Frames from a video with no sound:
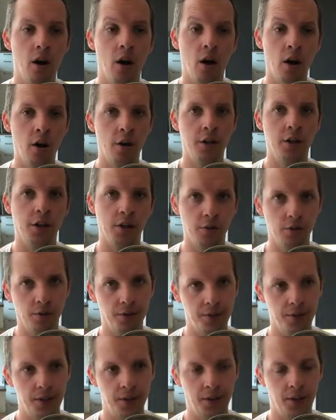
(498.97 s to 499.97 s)

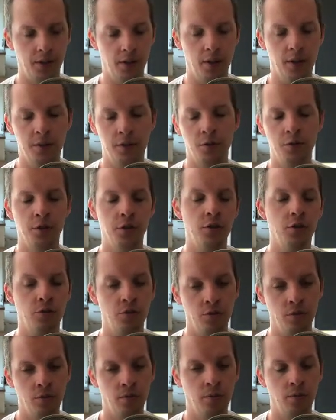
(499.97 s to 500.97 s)
articles in it. It's going to
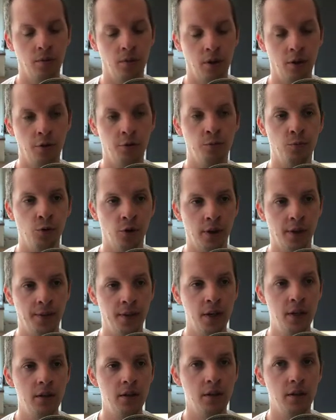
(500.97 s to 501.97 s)
do a lot more than
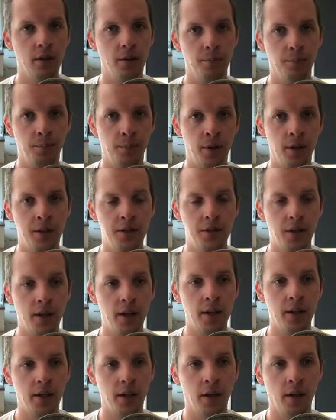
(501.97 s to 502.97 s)
that, but it's
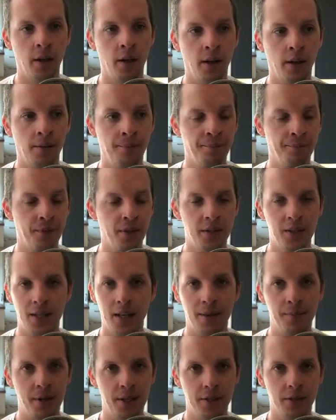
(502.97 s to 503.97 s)
like
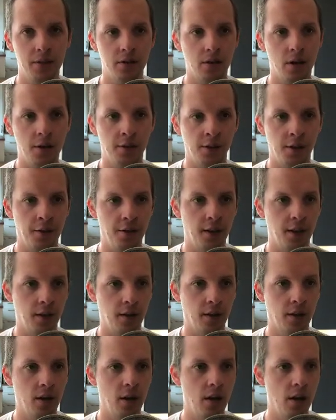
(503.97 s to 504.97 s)
CMS kind of
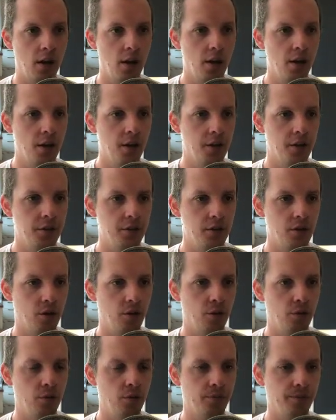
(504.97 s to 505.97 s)
thing.
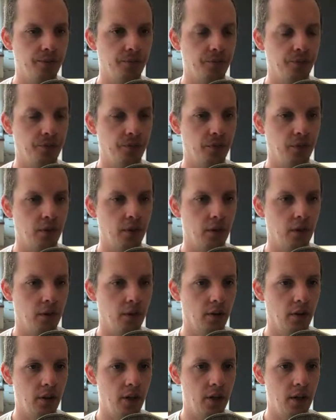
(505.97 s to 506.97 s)
So
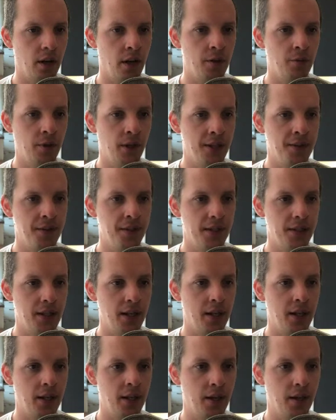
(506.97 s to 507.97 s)
here we can
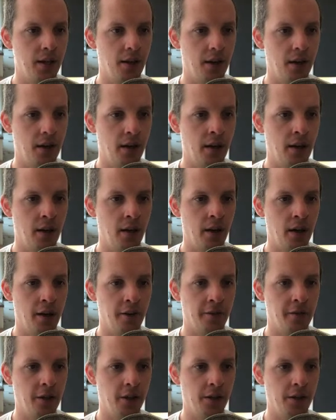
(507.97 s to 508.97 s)
see
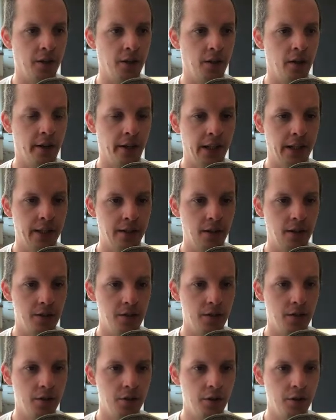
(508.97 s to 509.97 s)
I created like a
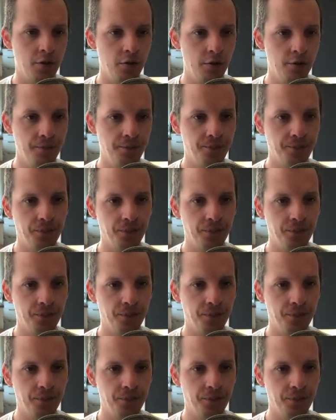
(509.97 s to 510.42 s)
test article,